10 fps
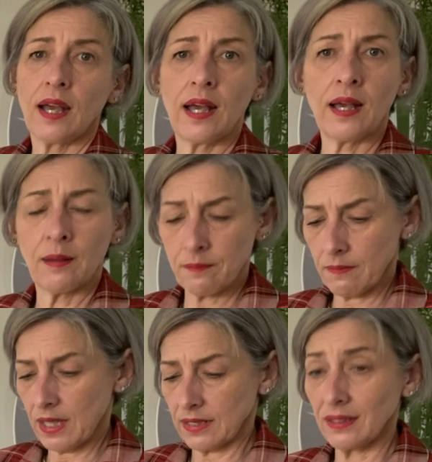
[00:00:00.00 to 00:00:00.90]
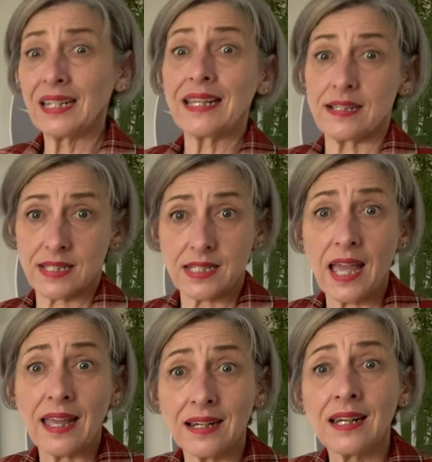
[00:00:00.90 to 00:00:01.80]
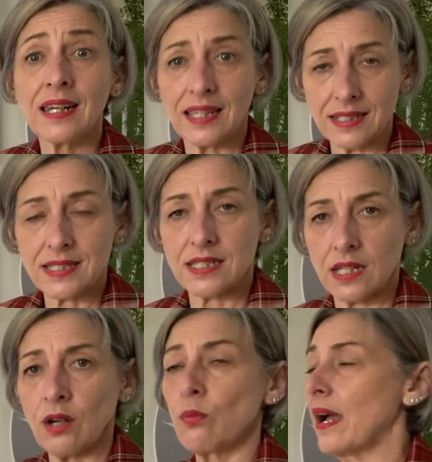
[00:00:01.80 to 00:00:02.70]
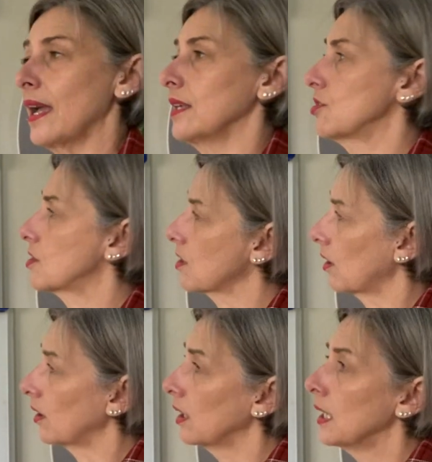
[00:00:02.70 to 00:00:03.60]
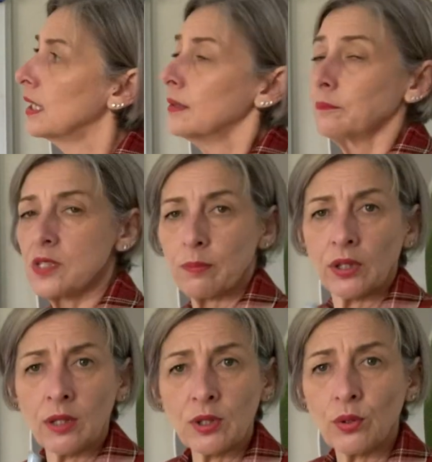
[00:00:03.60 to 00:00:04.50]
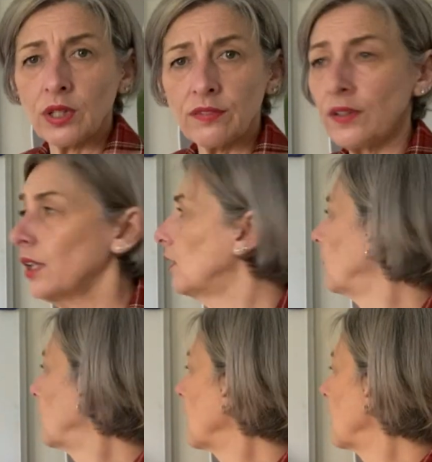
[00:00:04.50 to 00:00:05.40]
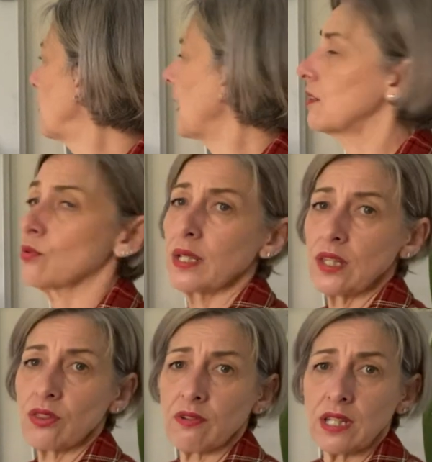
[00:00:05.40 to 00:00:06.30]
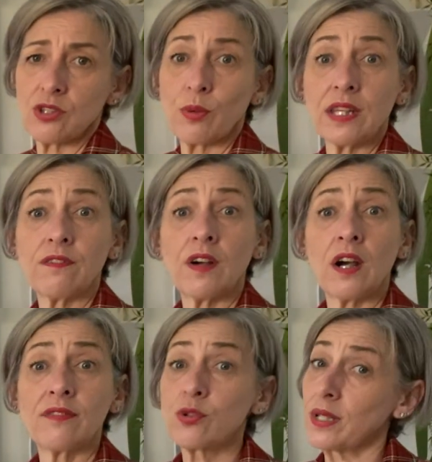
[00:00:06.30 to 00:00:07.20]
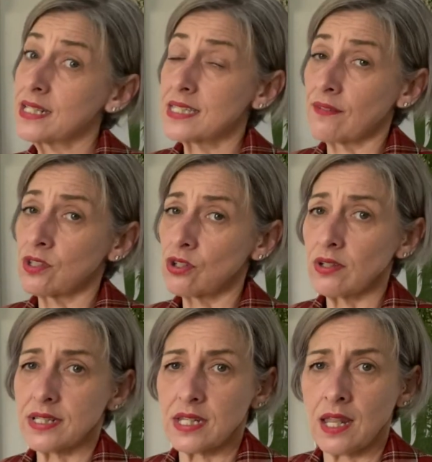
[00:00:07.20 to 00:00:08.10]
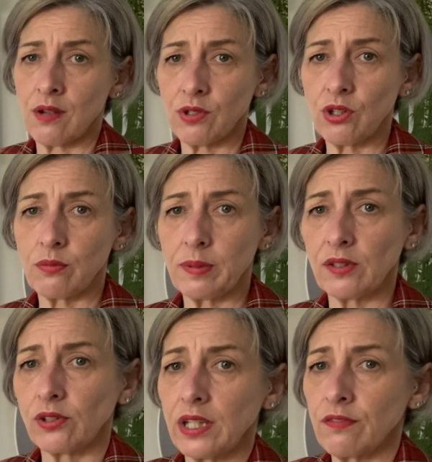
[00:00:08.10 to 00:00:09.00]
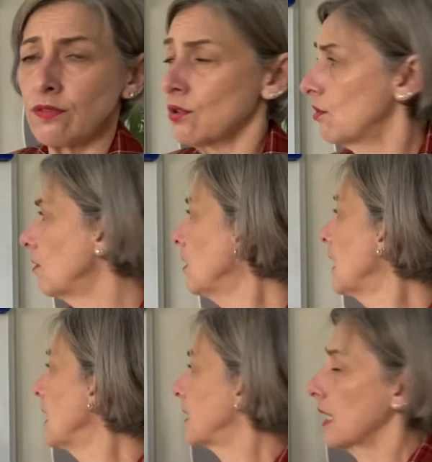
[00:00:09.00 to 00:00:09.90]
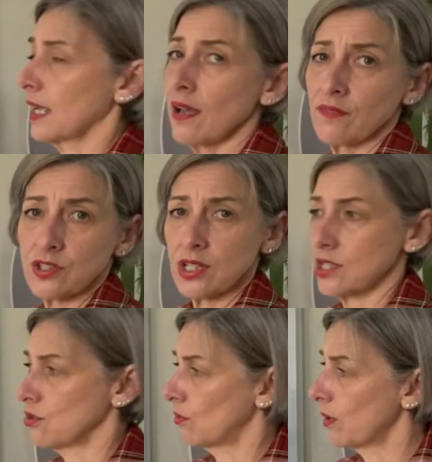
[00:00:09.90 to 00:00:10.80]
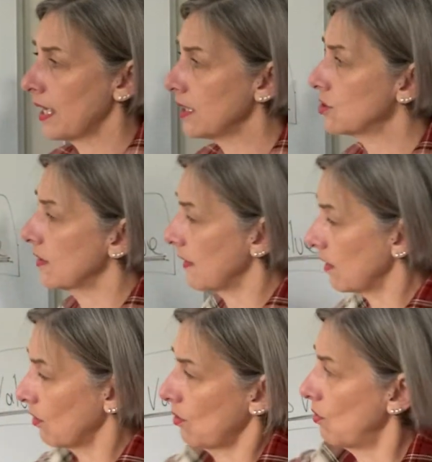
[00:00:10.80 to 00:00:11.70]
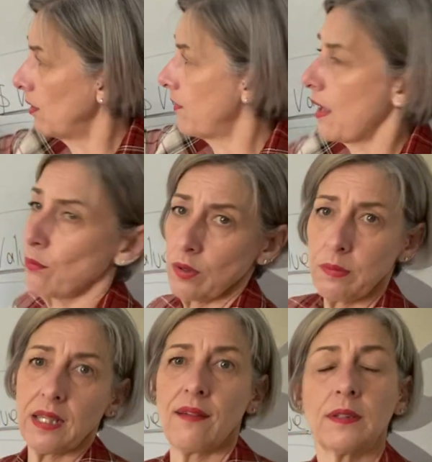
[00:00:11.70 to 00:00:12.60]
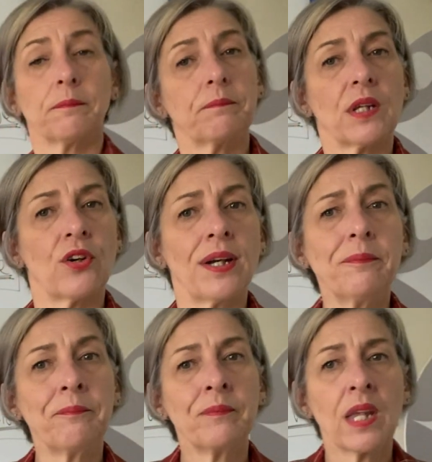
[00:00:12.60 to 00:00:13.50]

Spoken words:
at least a wage. So diploma qualified, you're looking at about $23, $25, $27 an hour you'd be looking for to cover just your wage, and then all of that would be covered. All right?